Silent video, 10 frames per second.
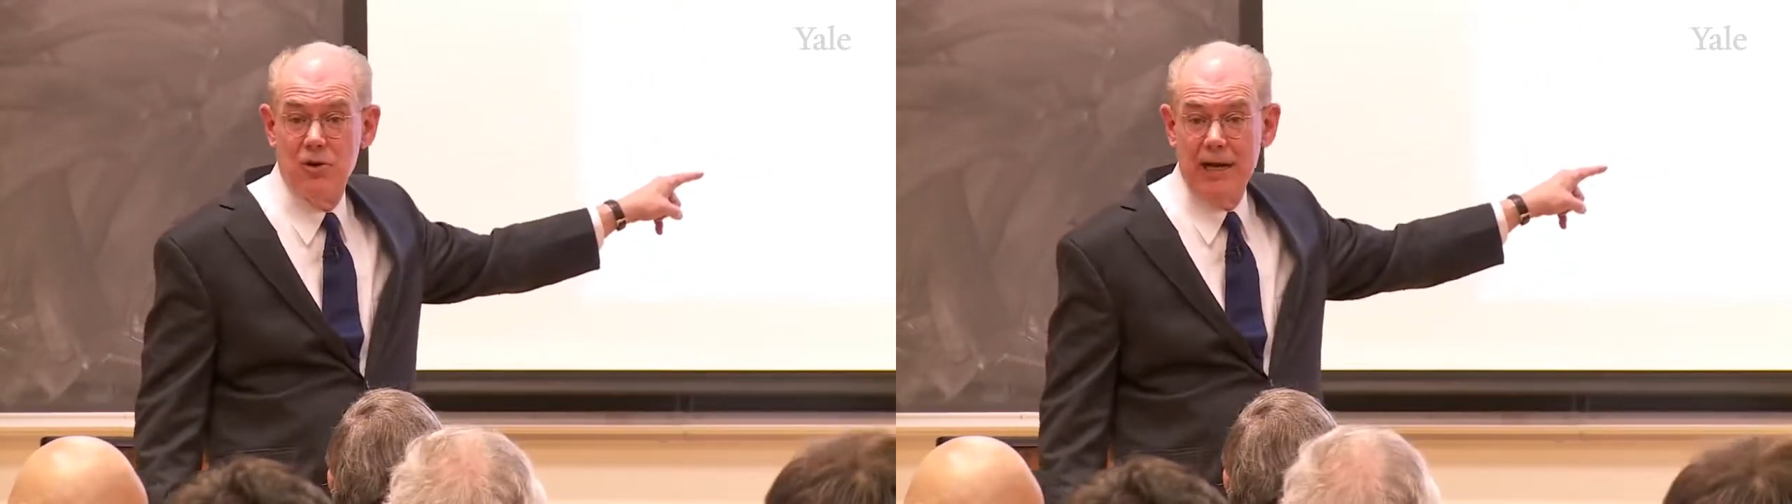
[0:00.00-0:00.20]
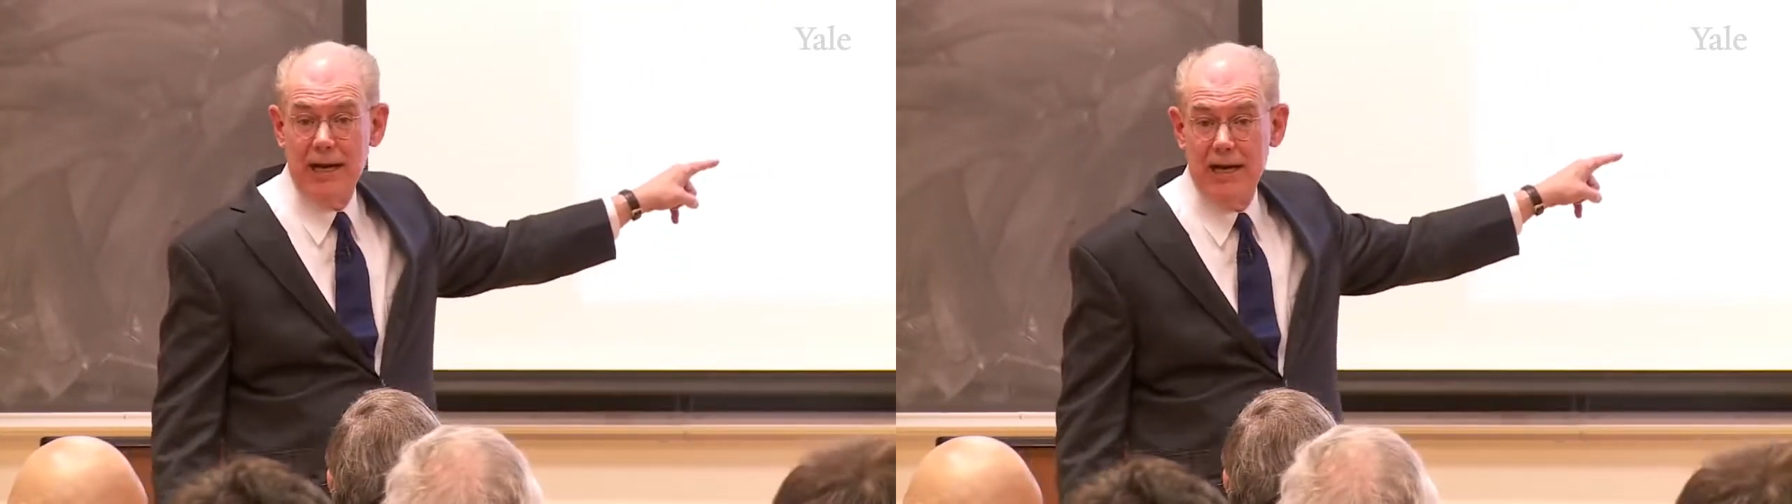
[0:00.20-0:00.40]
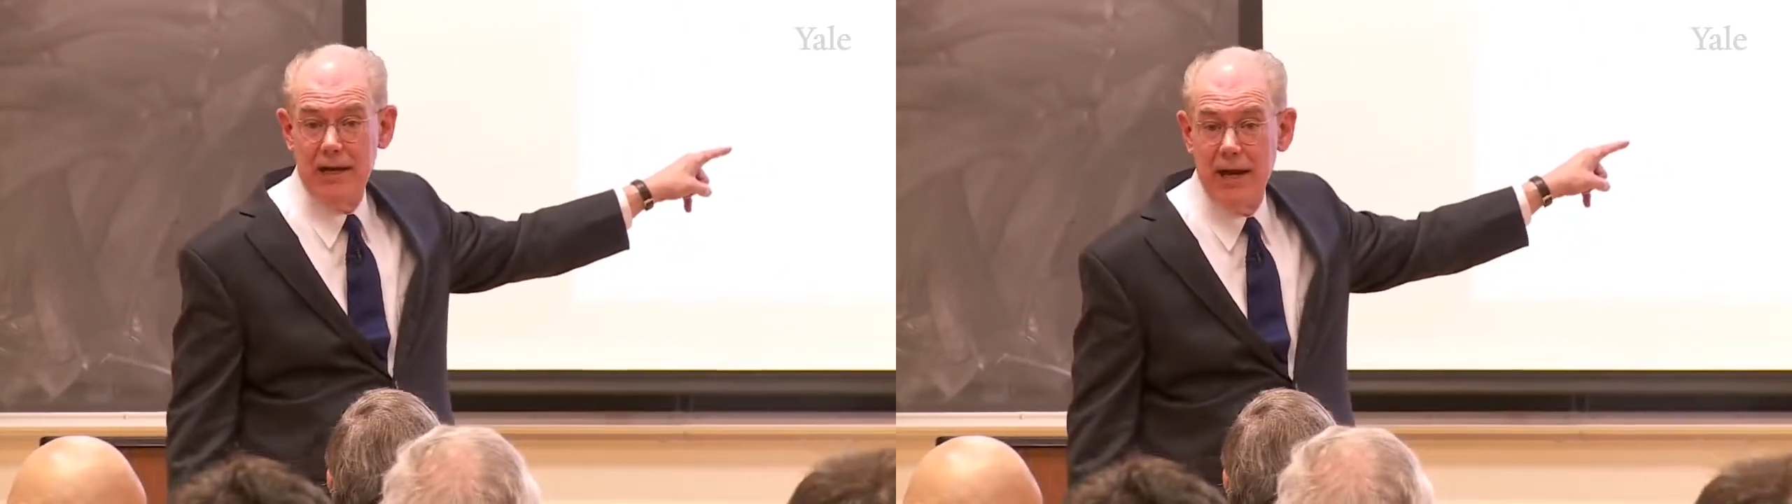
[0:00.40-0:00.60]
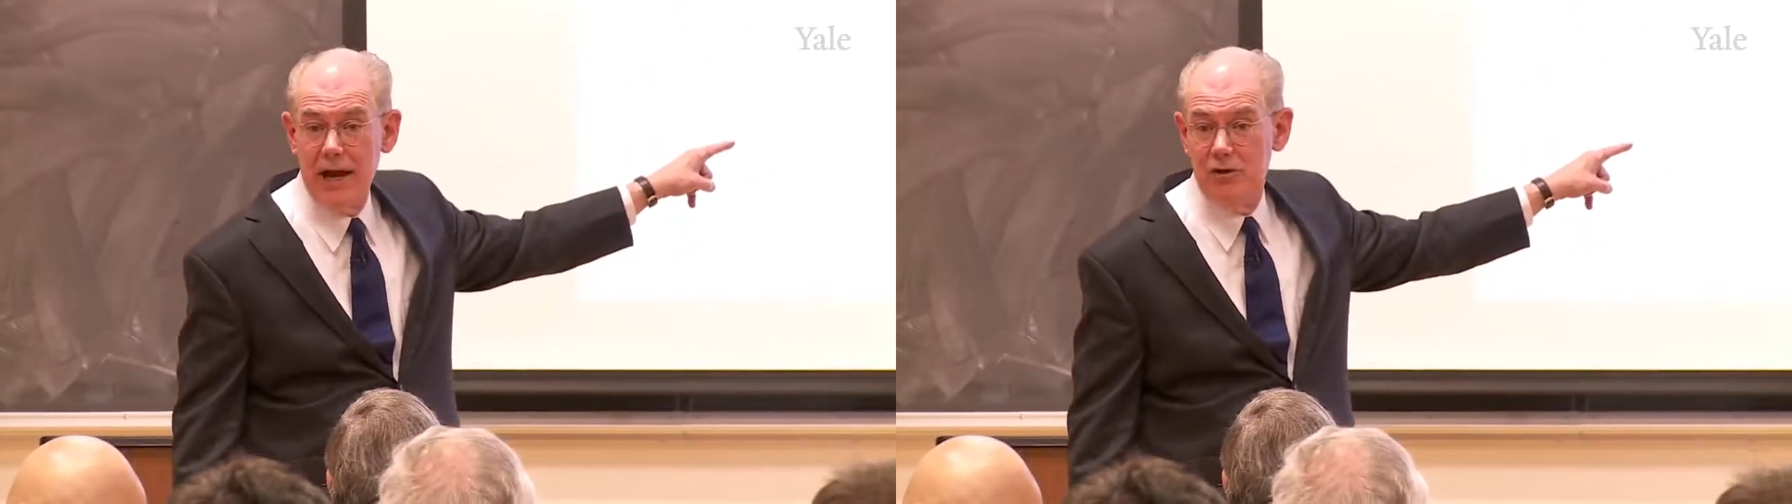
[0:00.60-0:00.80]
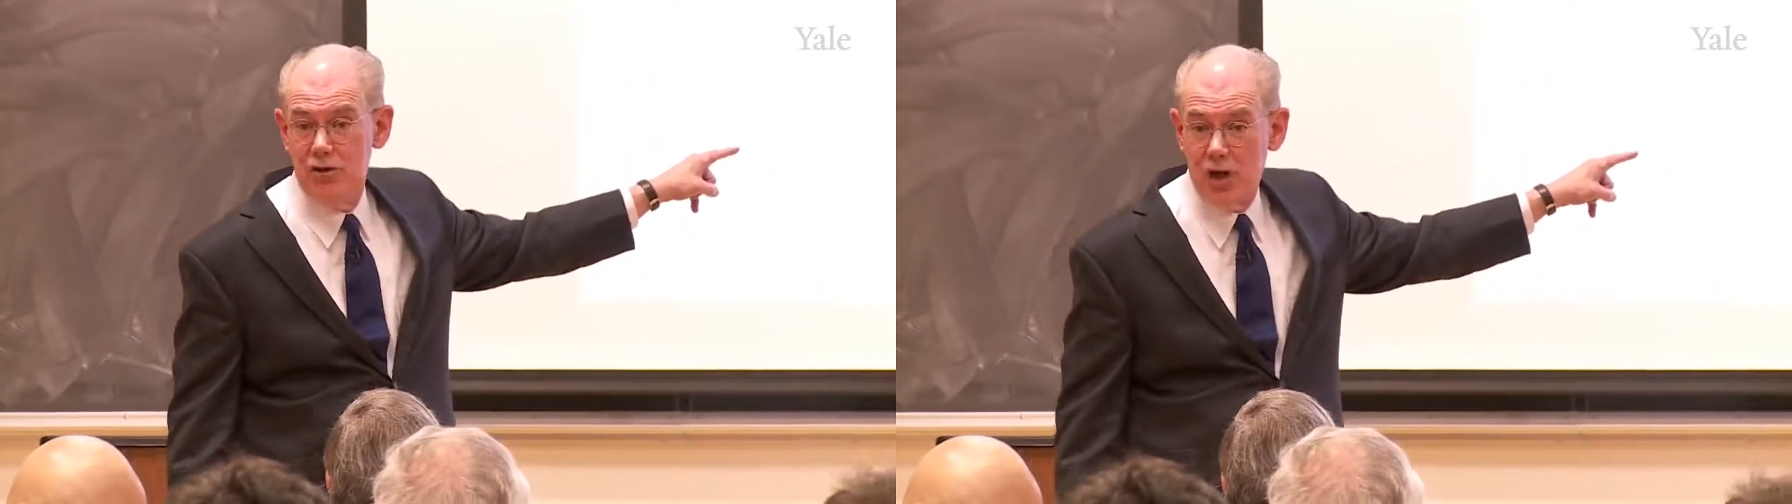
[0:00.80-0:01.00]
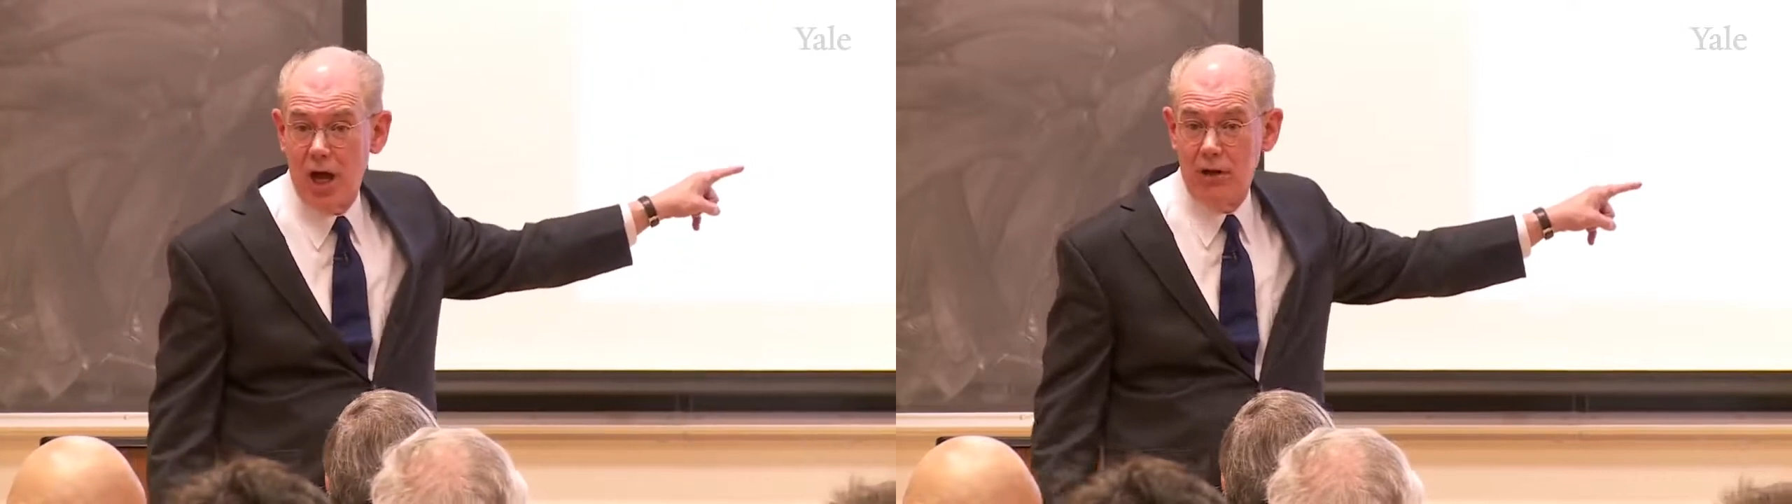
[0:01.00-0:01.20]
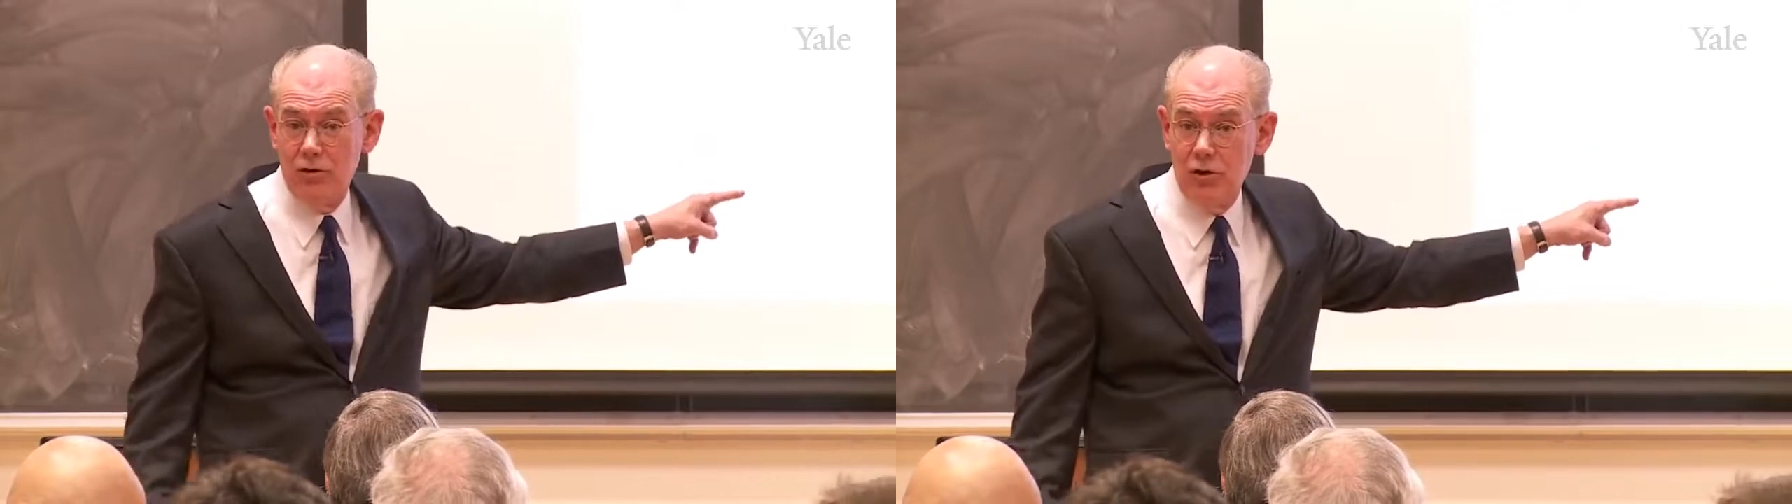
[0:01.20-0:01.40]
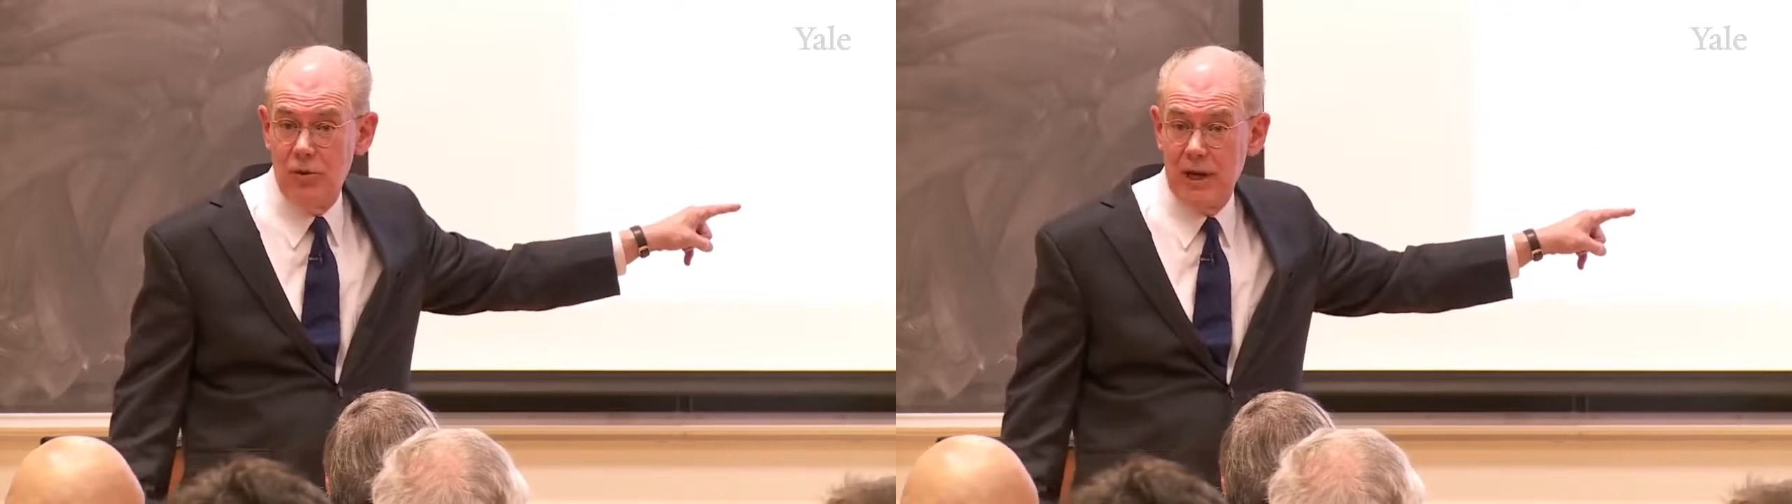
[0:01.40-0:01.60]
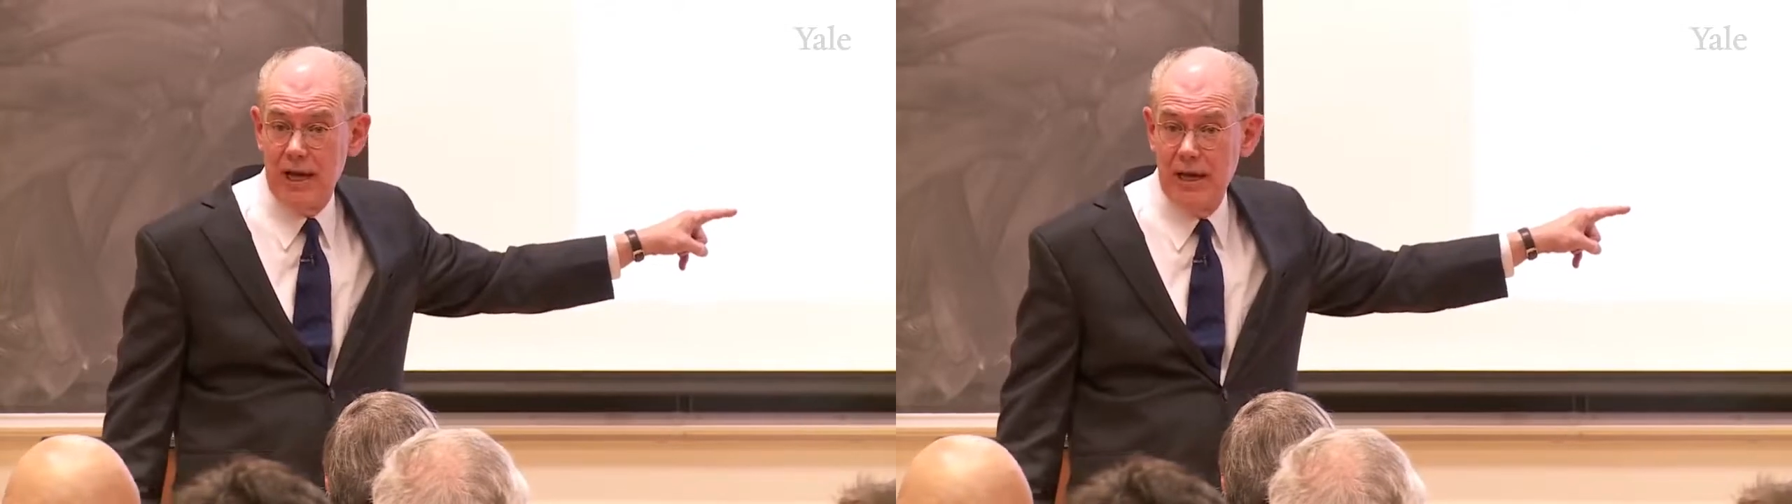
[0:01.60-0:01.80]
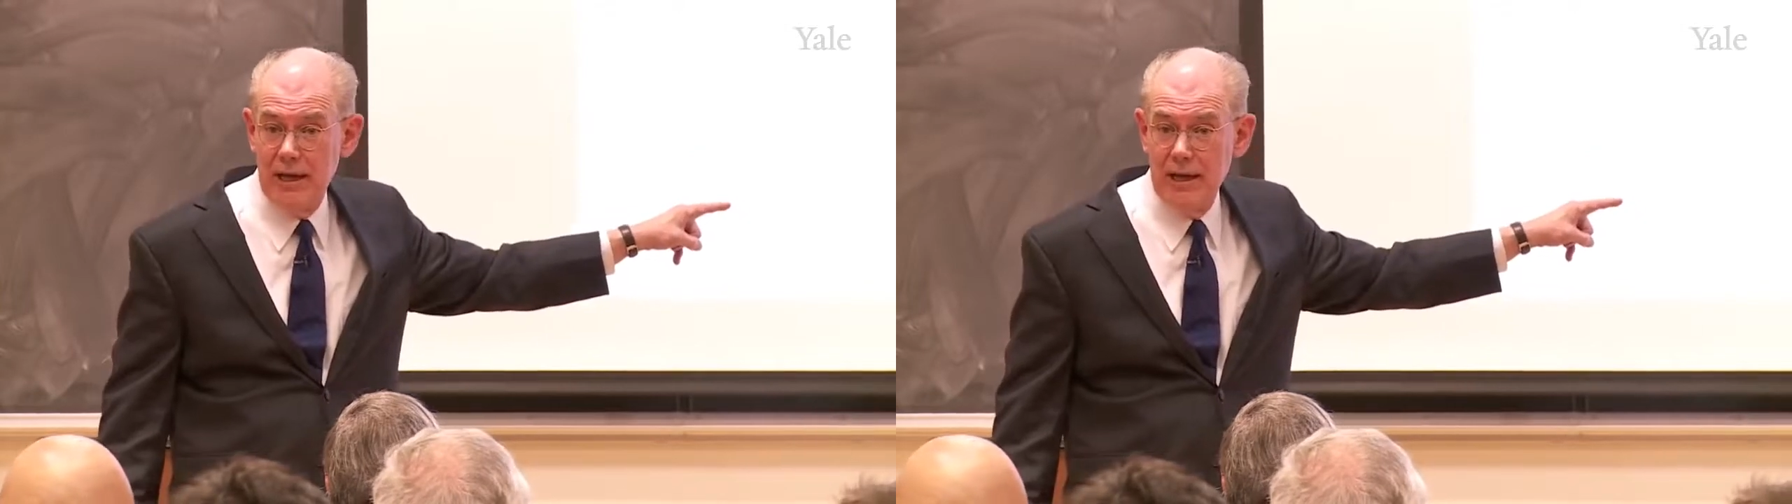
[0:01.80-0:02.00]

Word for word: Green and John Dewey.